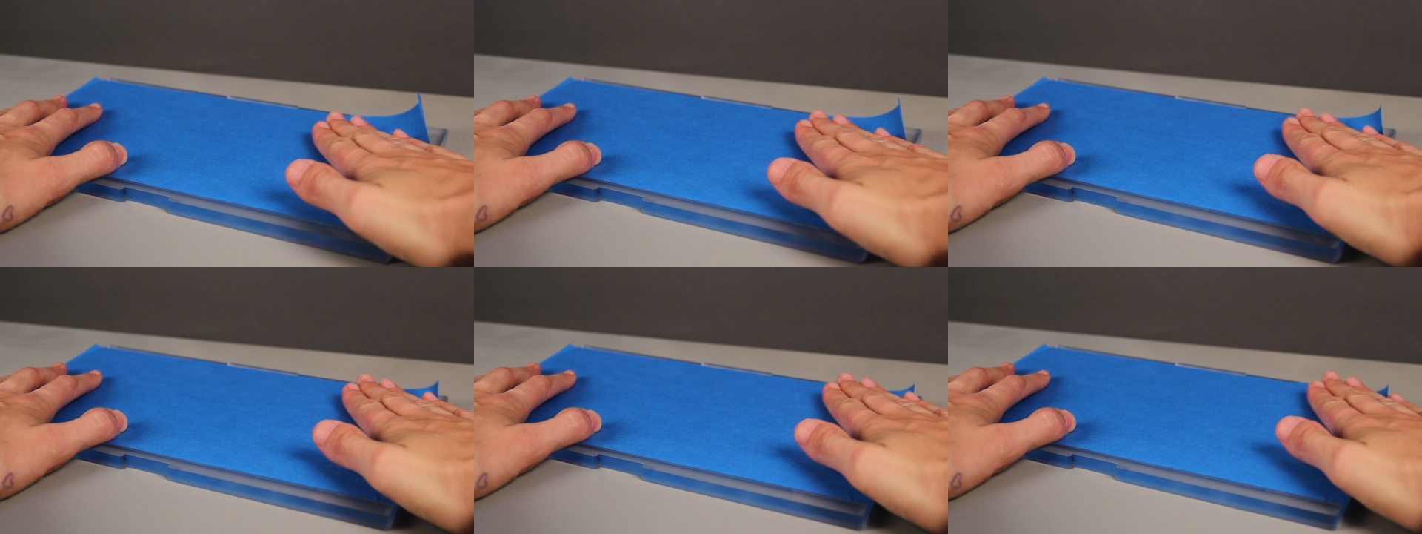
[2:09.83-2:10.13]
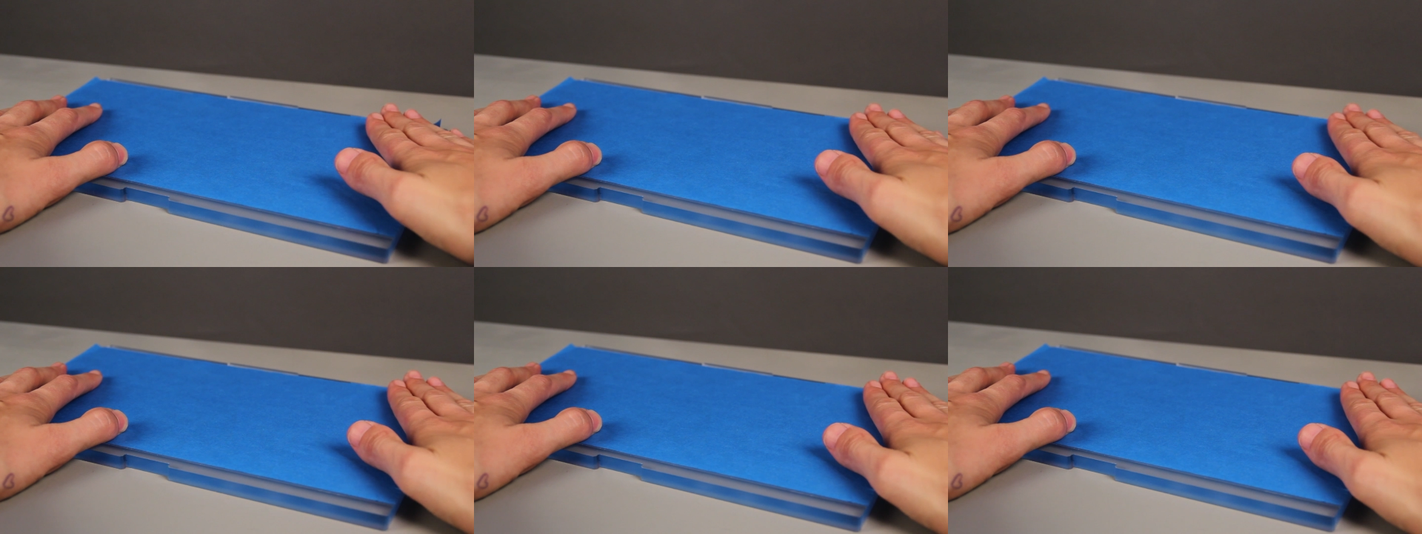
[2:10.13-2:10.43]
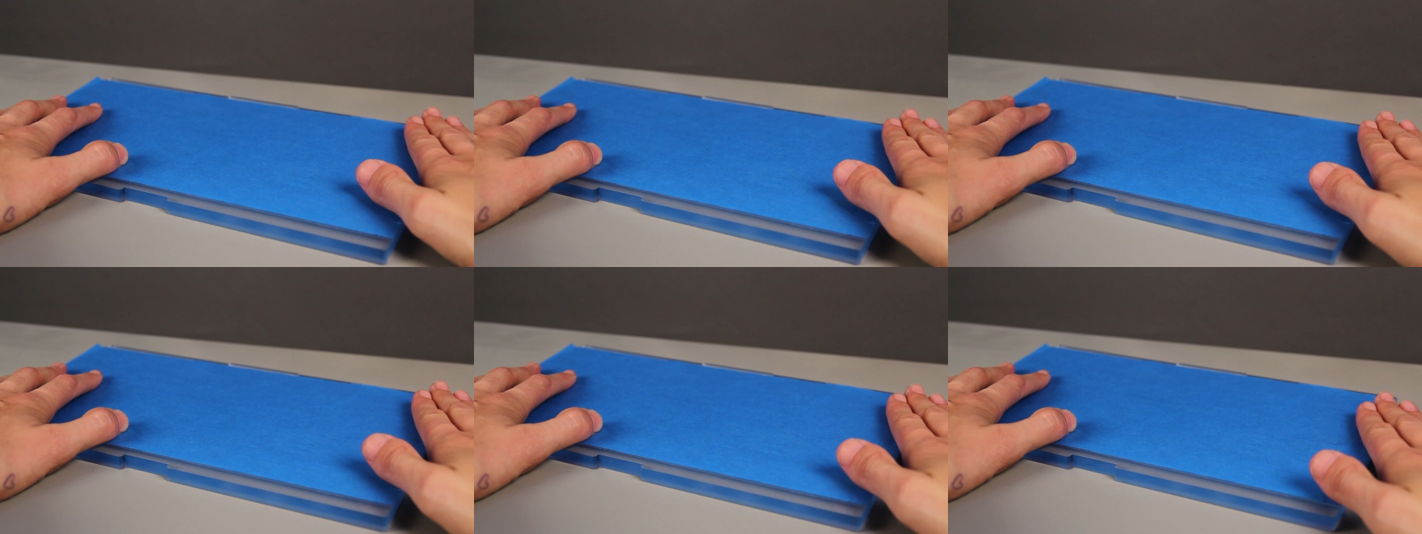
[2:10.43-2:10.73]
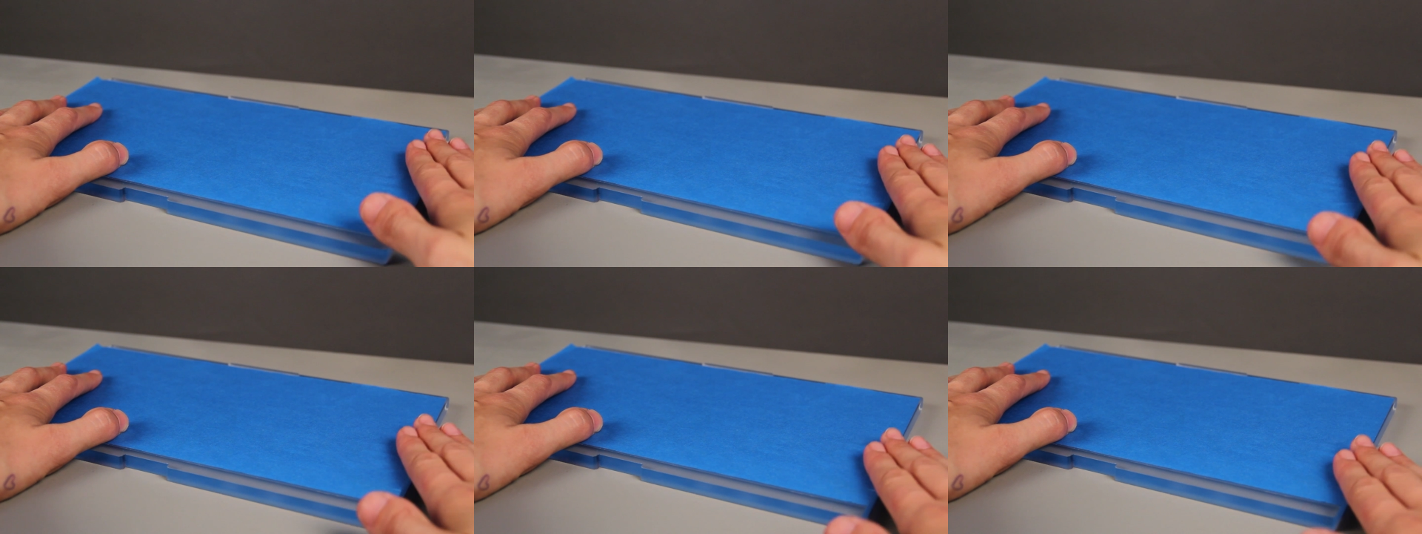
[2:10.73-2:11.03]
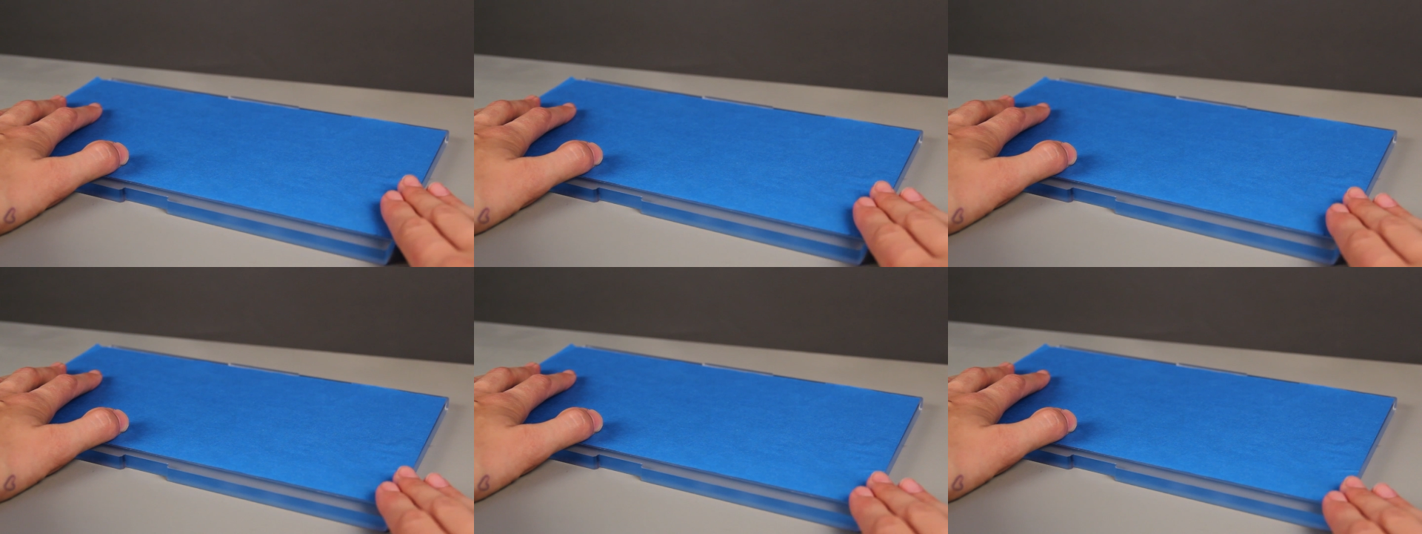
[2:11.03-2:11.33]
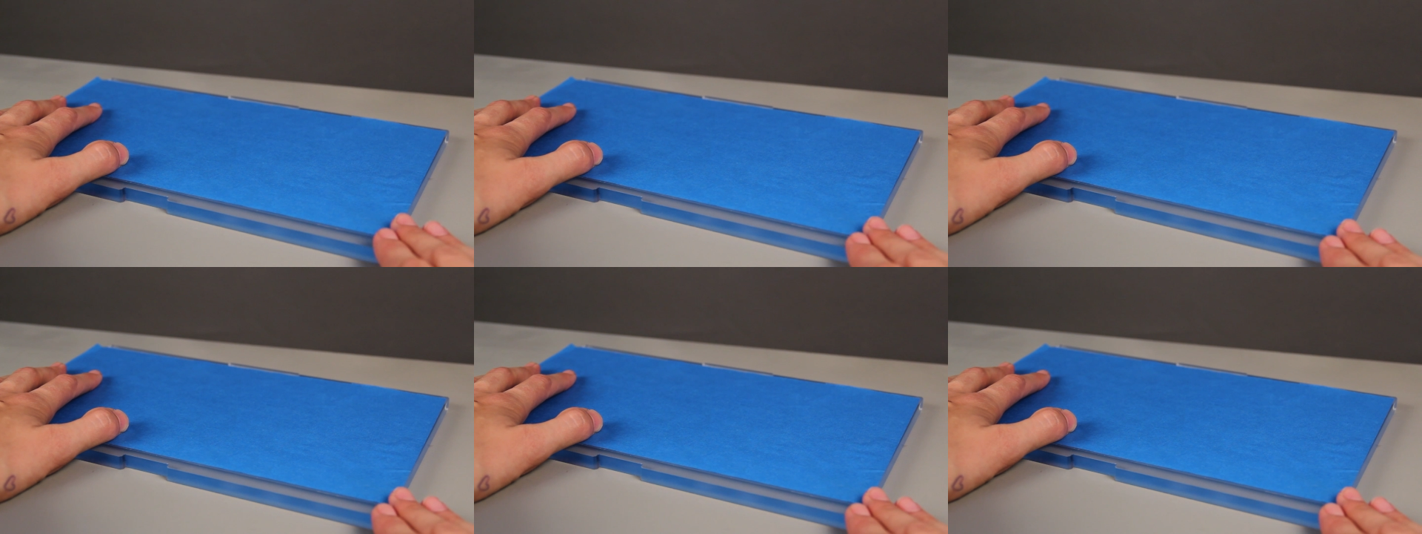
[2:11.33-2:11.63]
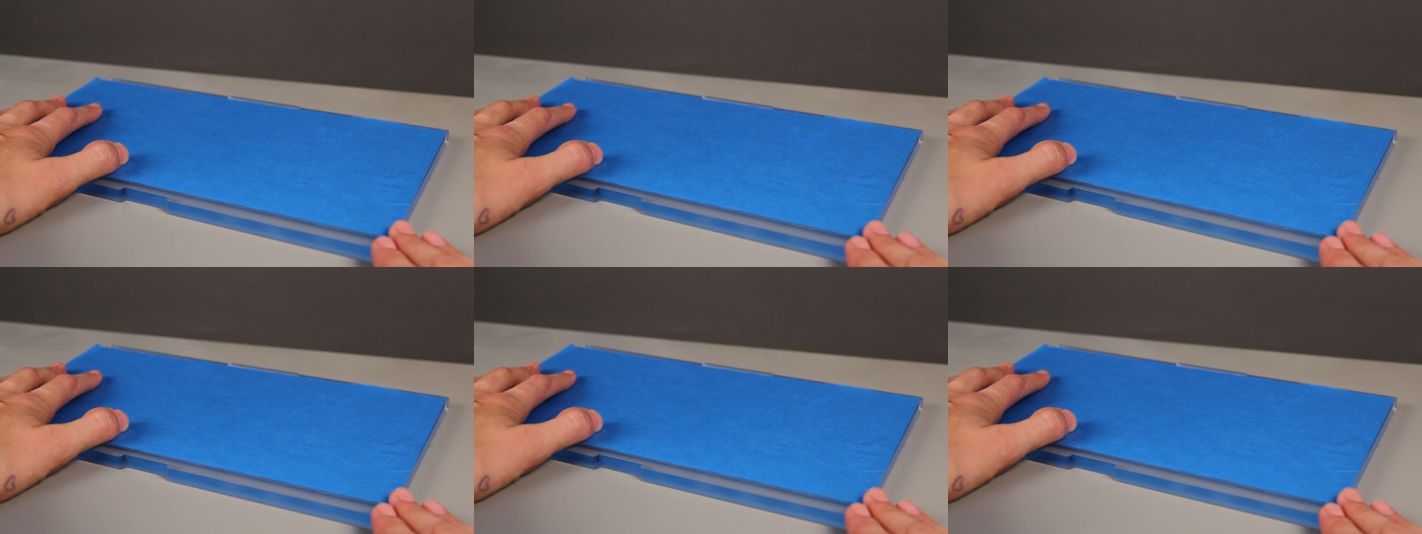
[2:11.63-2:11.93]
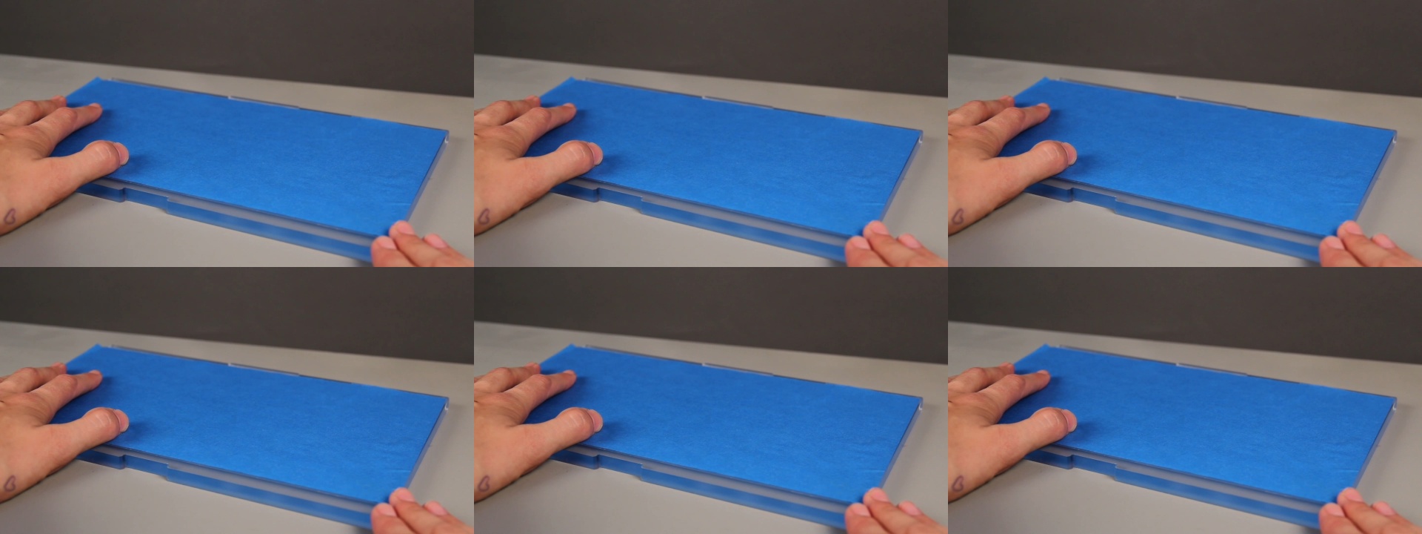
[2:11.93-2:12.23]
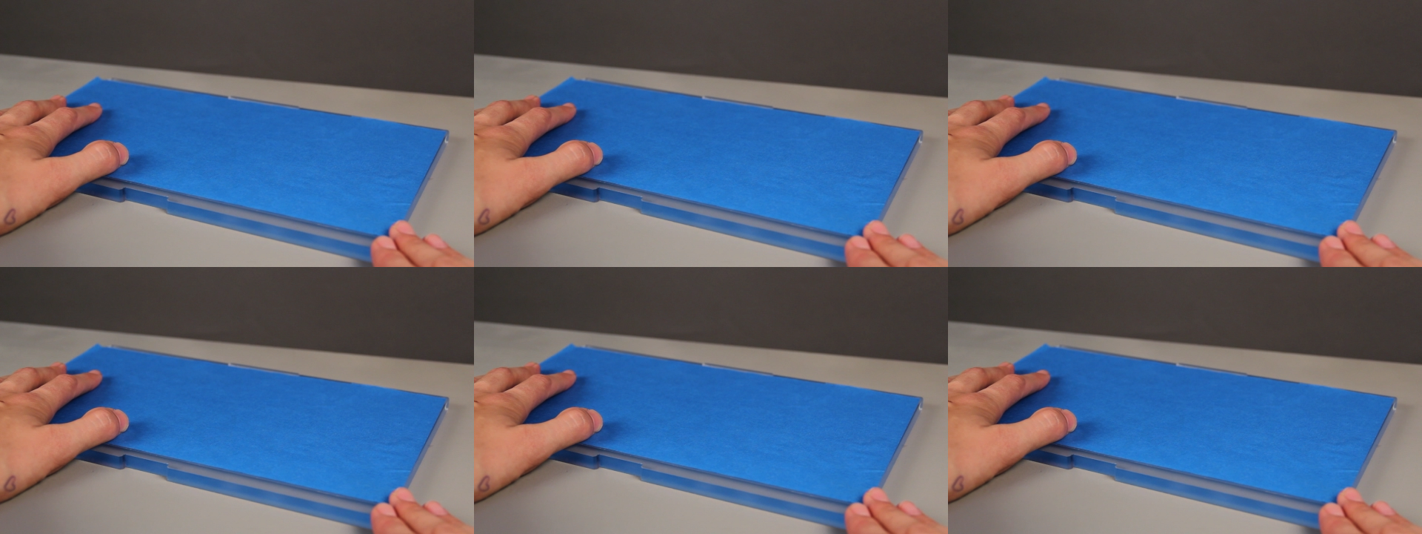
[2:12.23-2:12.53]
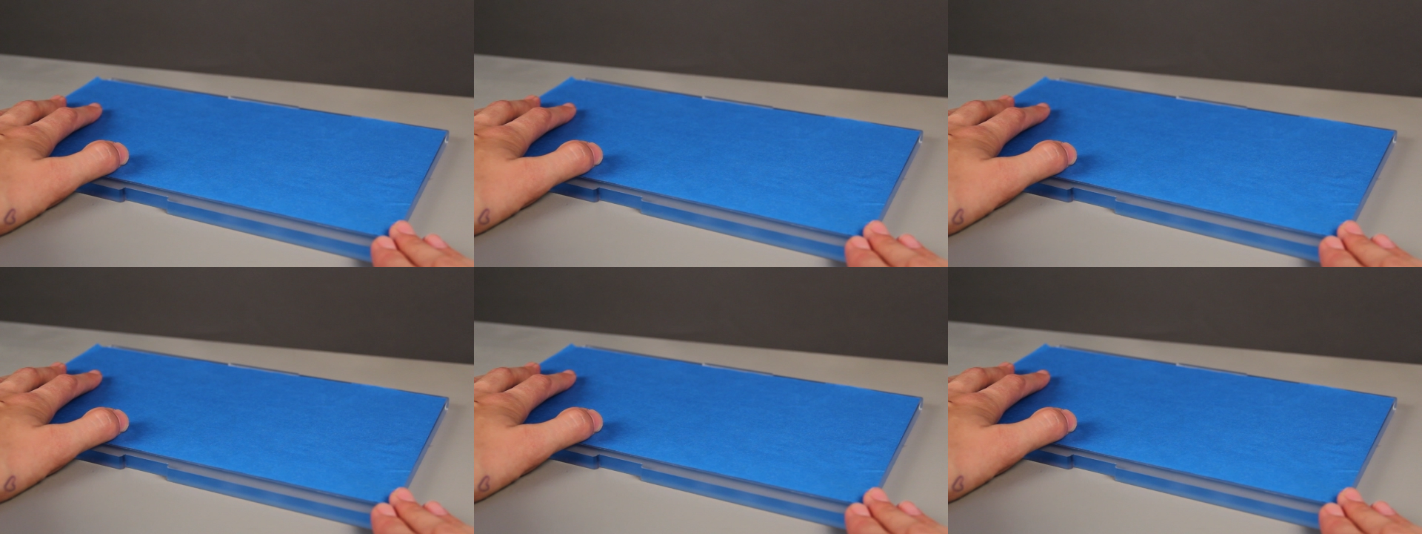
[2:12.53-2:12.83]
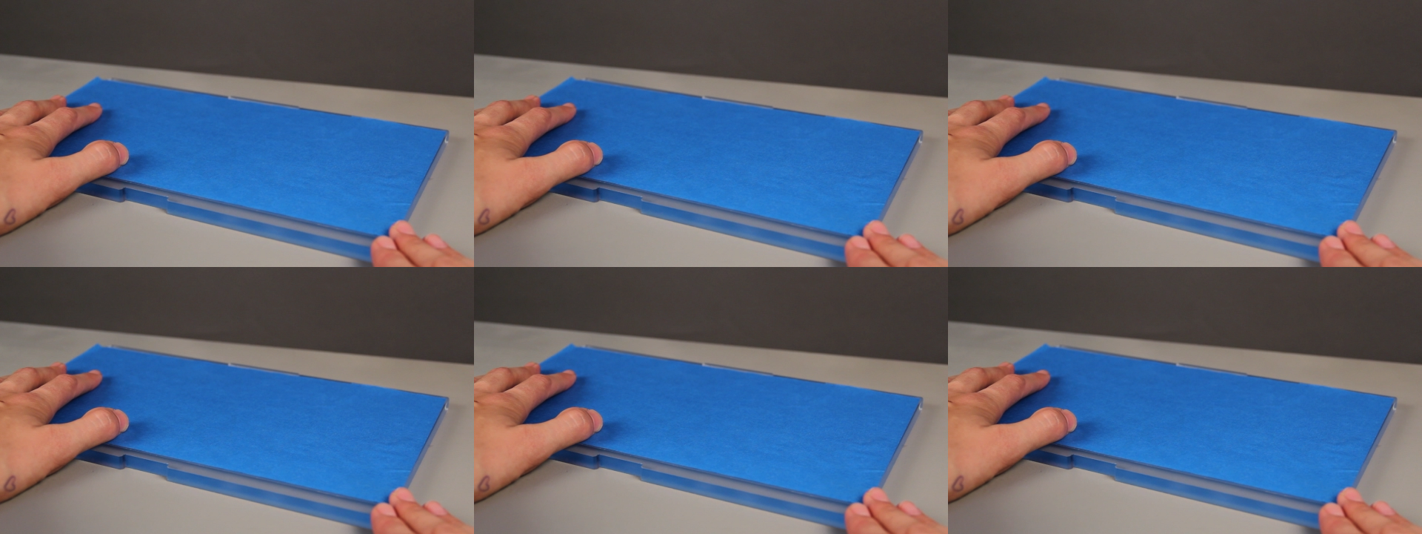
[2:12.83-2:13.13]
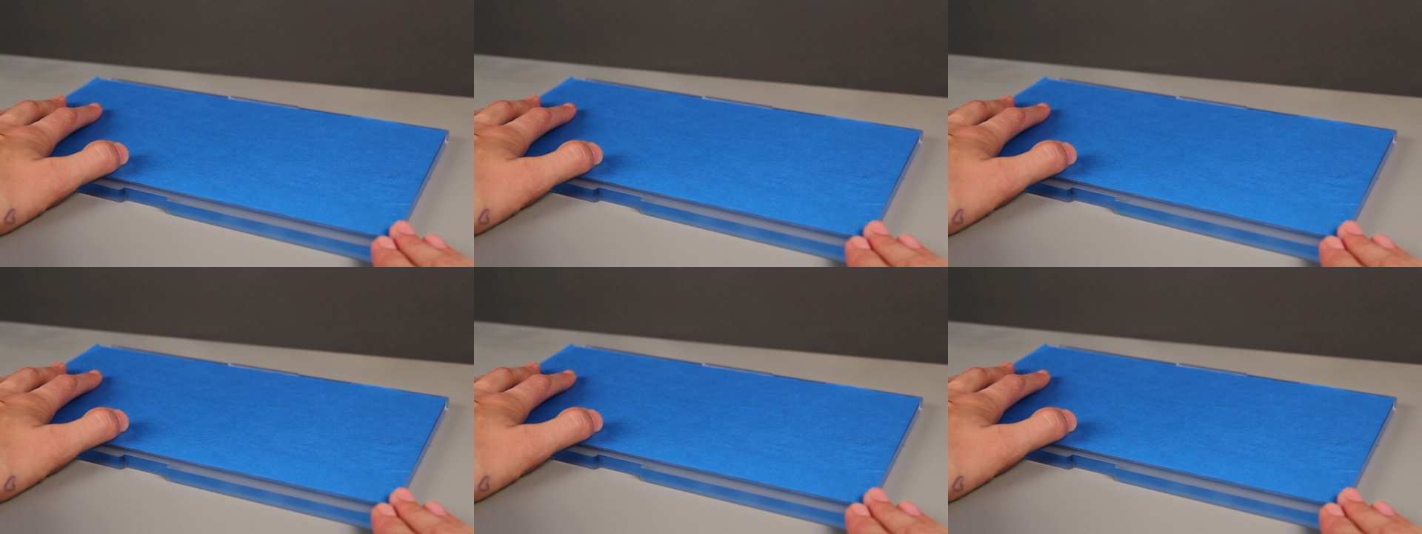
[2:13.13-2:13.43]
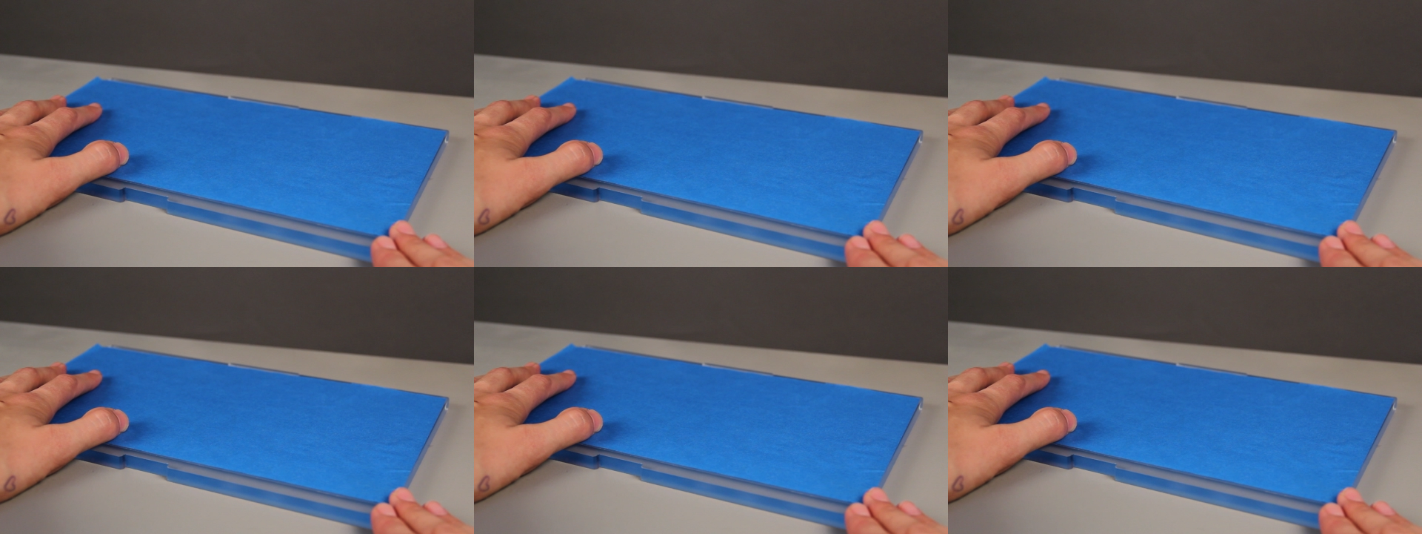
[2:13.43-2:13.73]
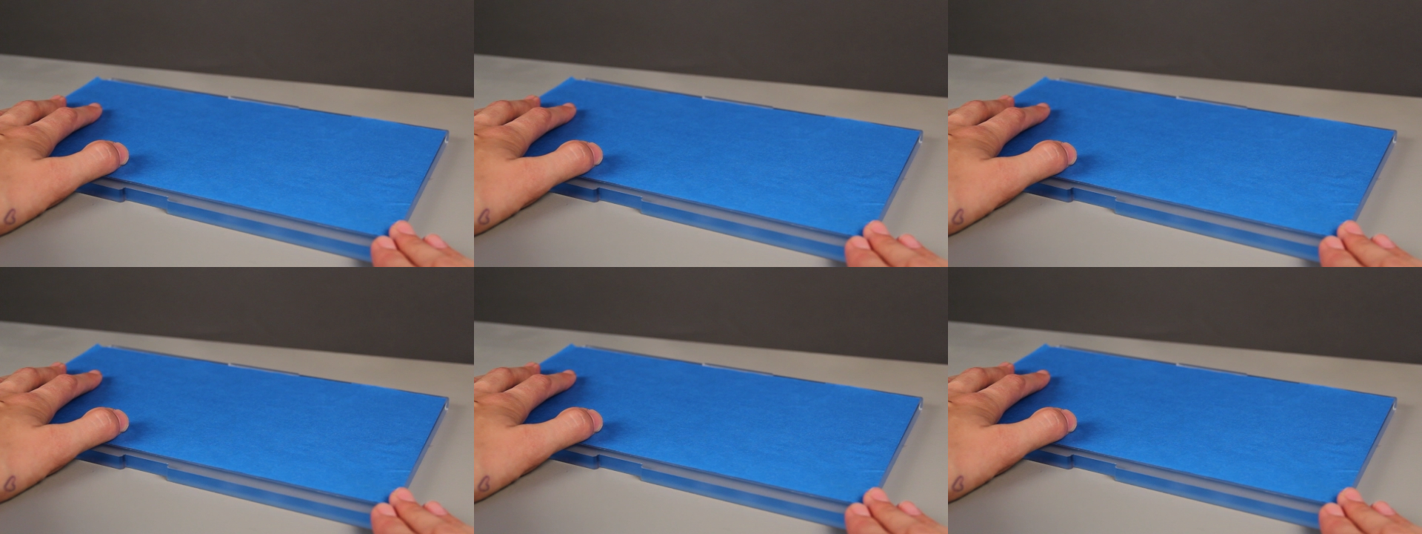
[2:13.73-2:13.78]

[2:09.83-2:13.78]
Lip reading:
(no speaker visible)